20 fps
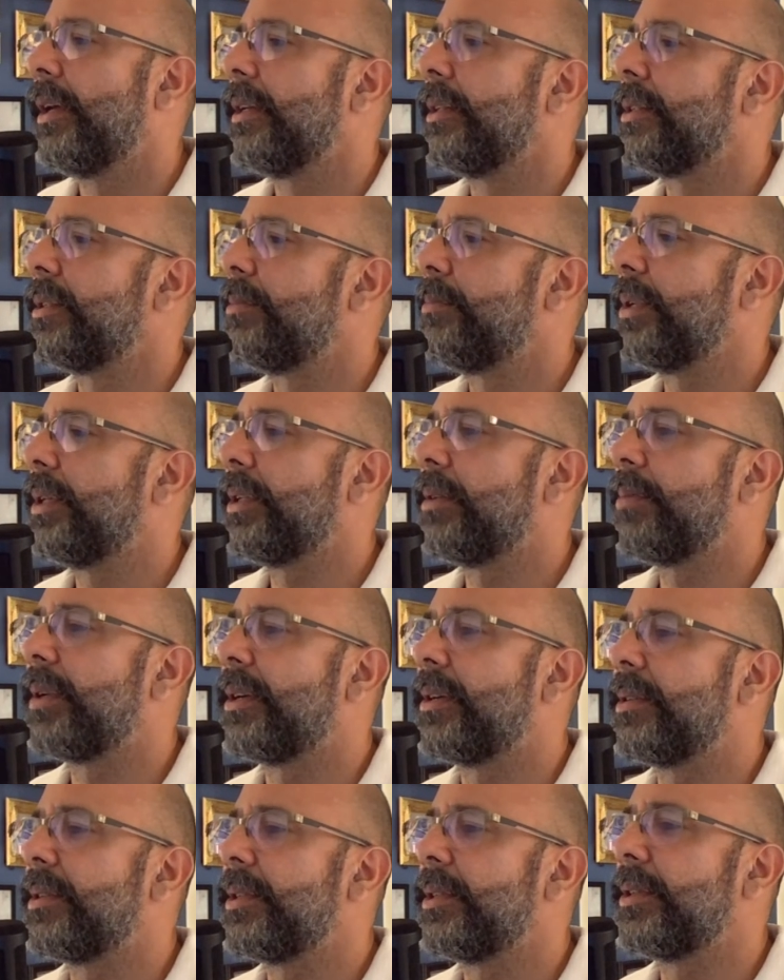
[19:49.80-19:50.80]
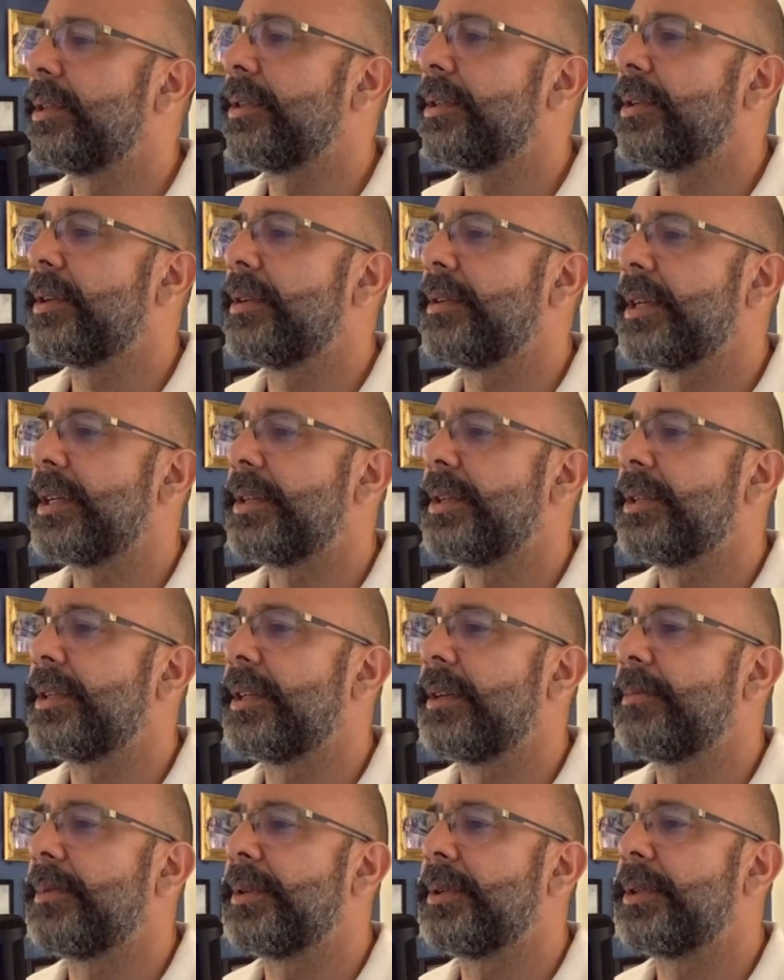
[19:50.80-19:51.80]
To build a Paris Hilton or
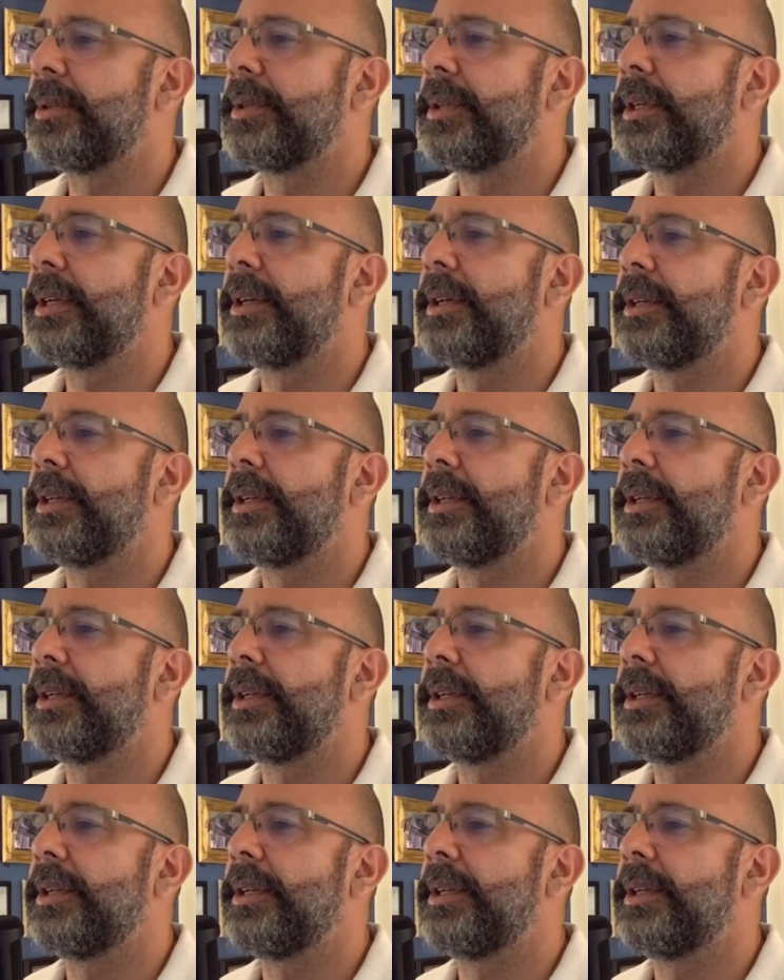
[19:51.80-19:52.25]
Kardashian-style persona,